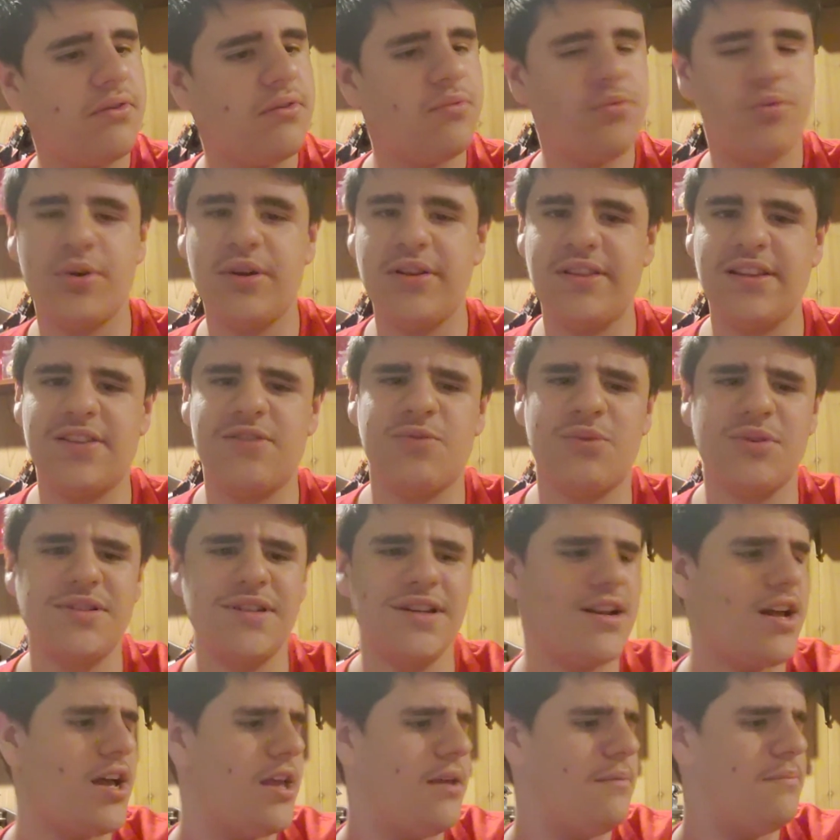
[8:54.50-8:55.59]
read this one
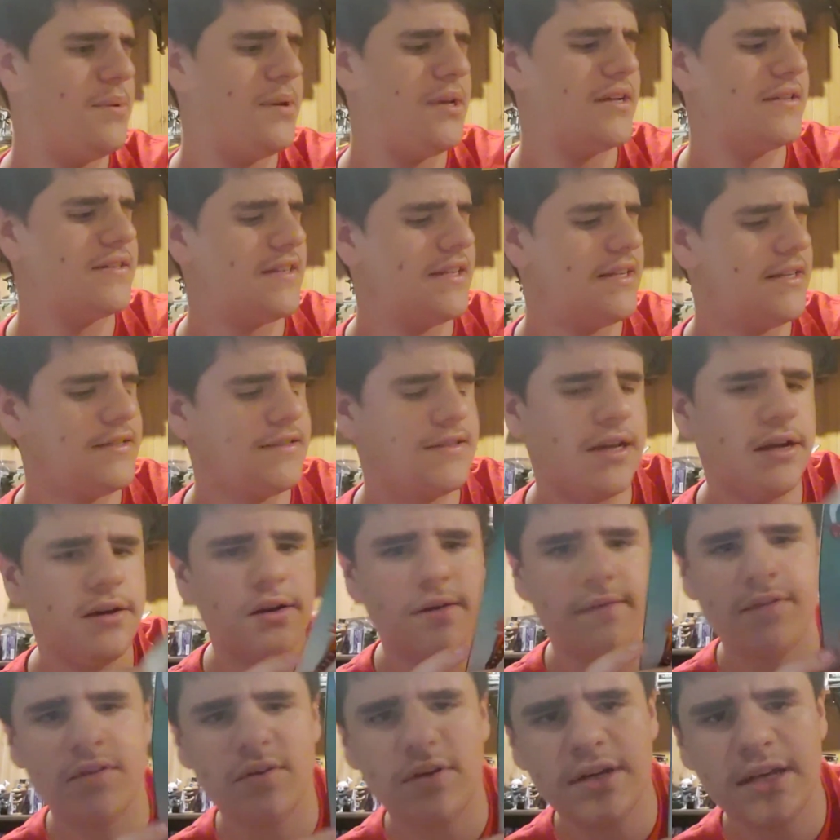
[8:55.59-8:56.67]
tonight because it is
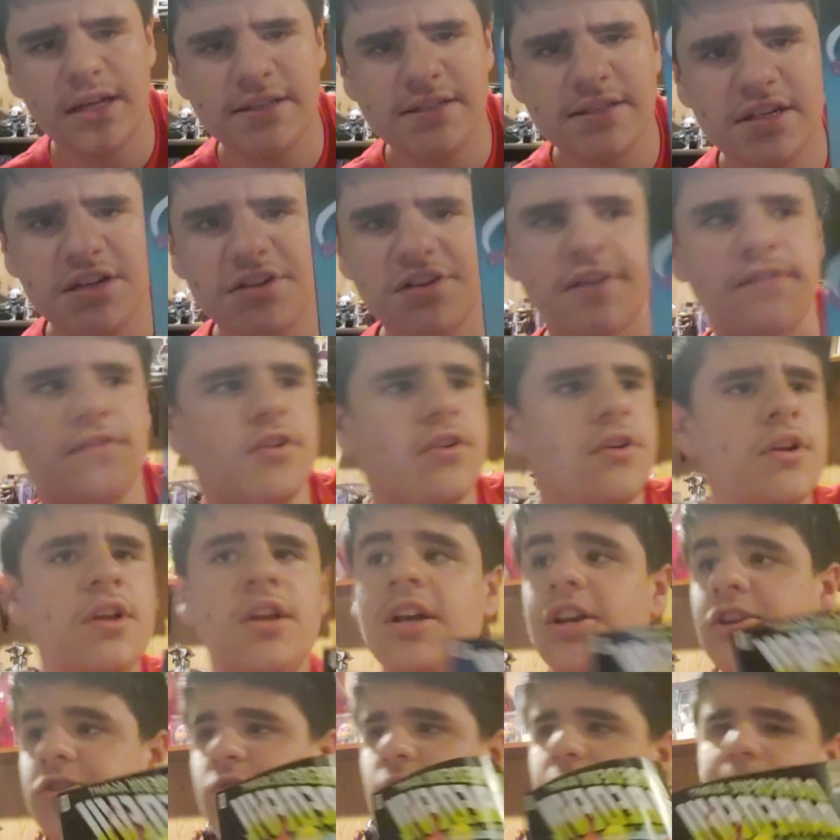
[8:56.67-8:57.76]
Daredevil against Daredevil.
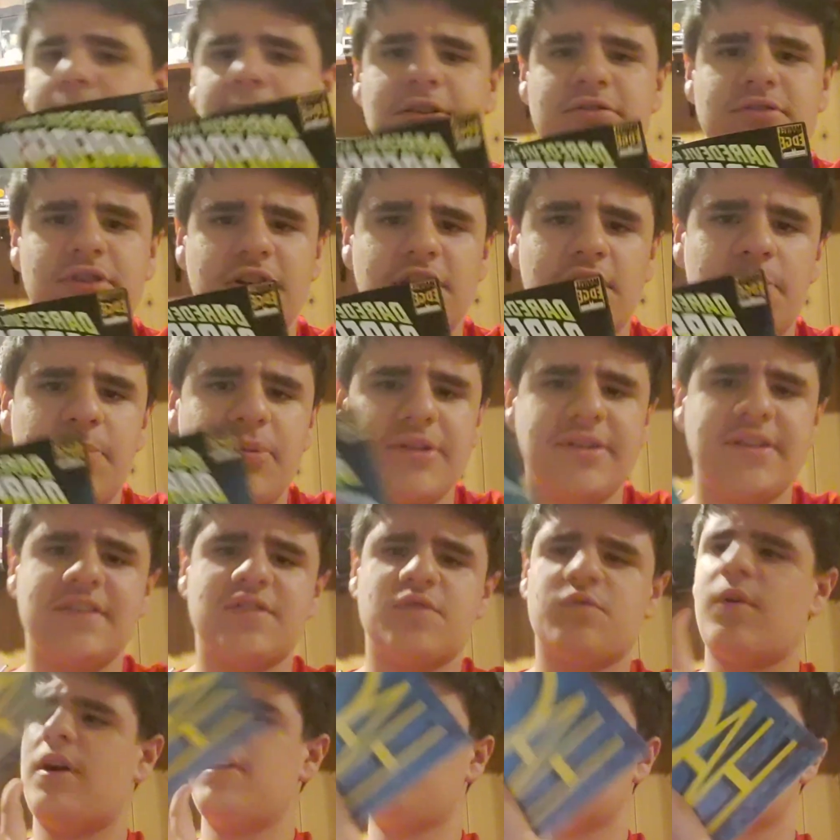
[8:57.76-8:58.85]
So I'm actually going to put
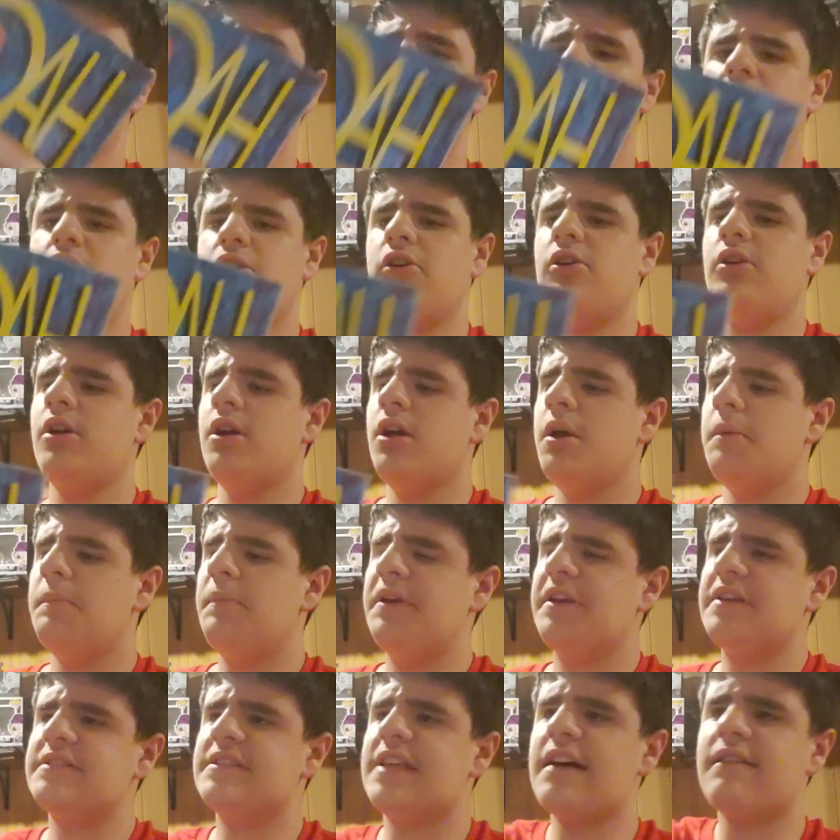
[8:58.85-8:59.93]
this right over here
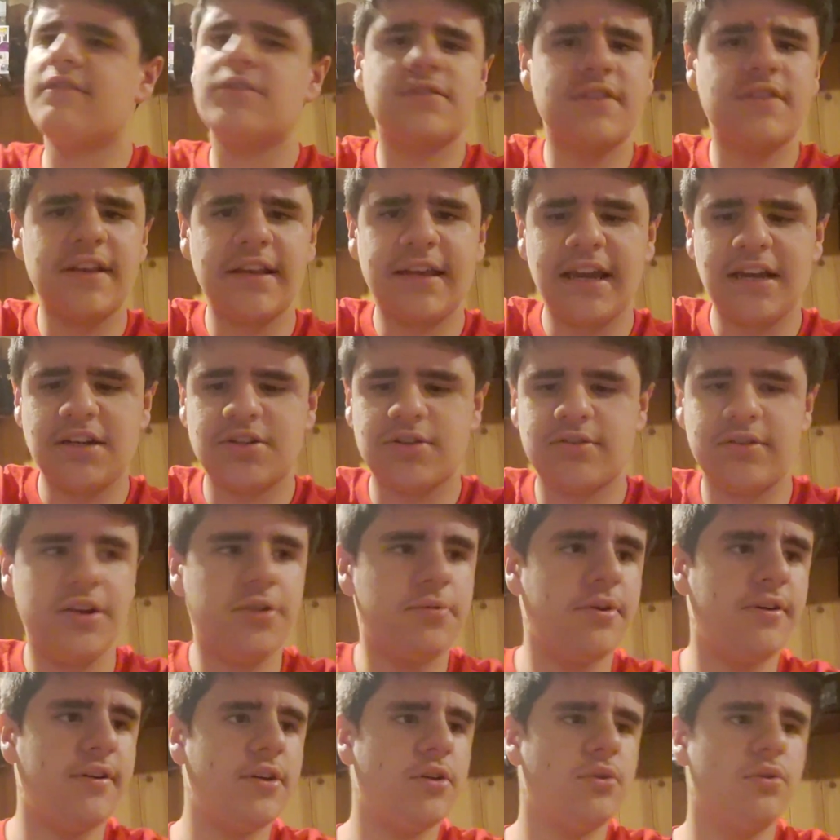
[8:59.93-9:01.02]
because that looks like actually a
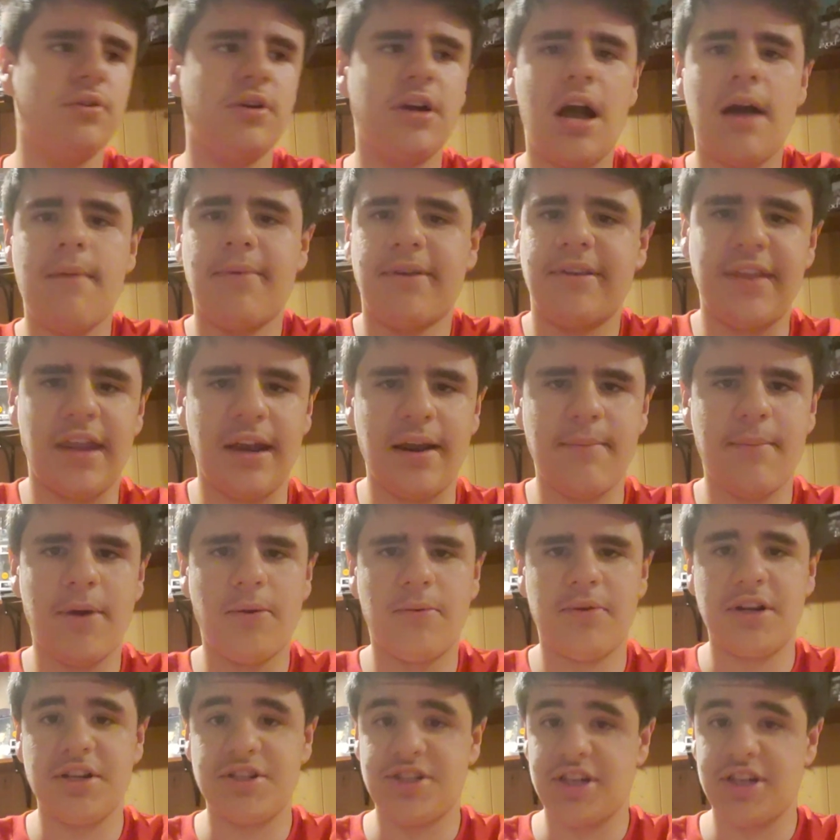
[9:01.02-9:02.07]
really cool comic that I might want to